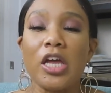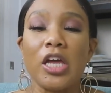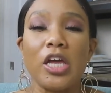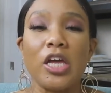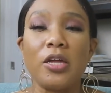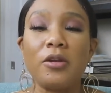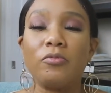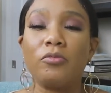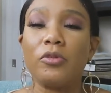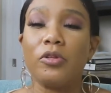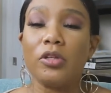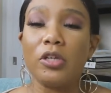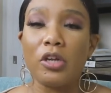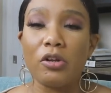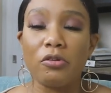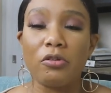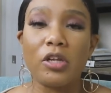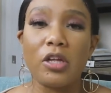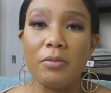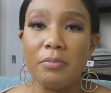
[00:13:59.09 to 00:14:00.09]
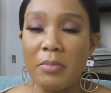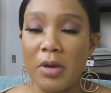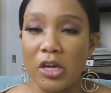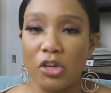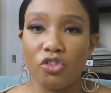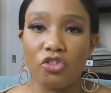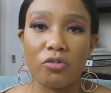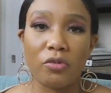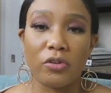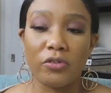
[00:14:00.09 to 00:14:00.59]
it literally
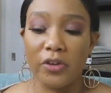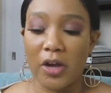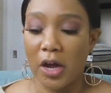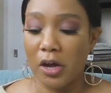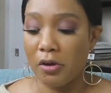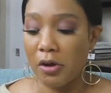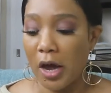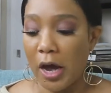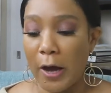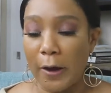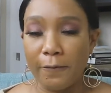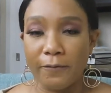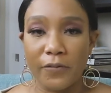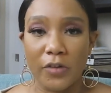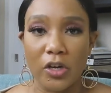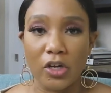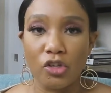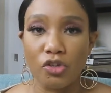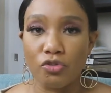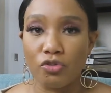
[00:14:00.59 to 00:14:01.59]
makes your entire outfit.